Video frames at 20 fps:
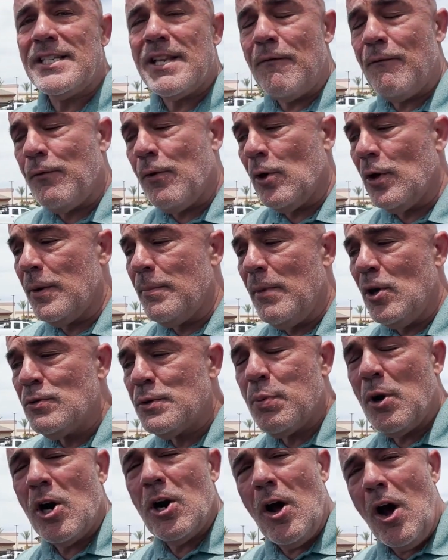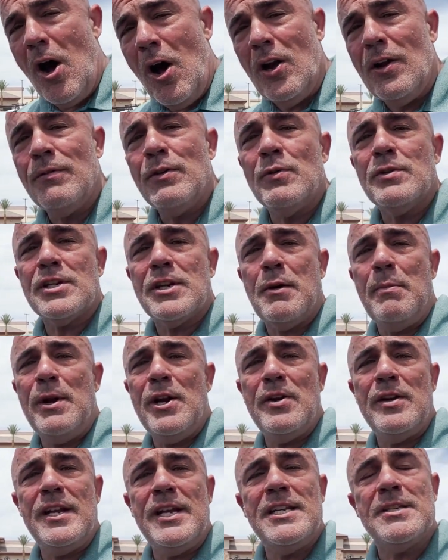And for the most part, all of those
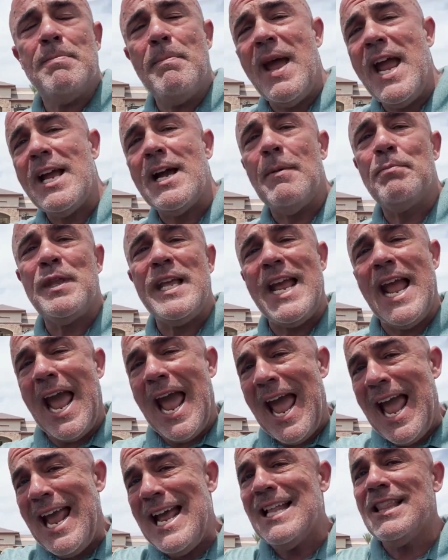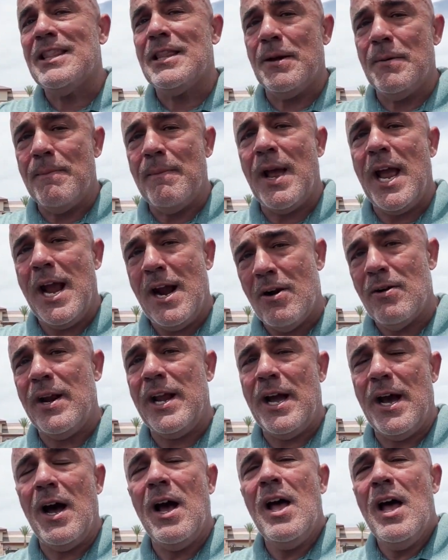communities make up the Anthem
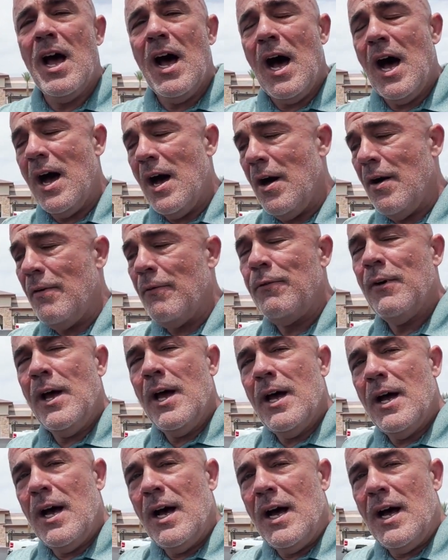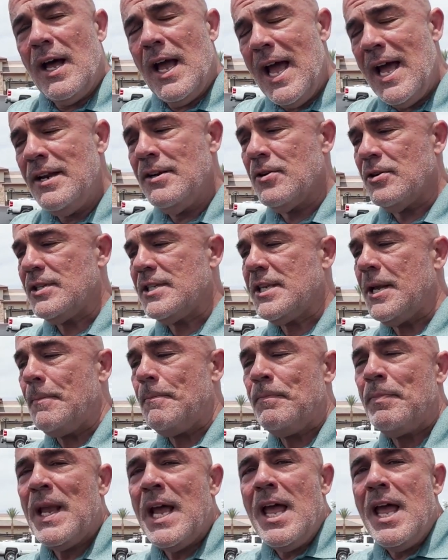area of Henderson.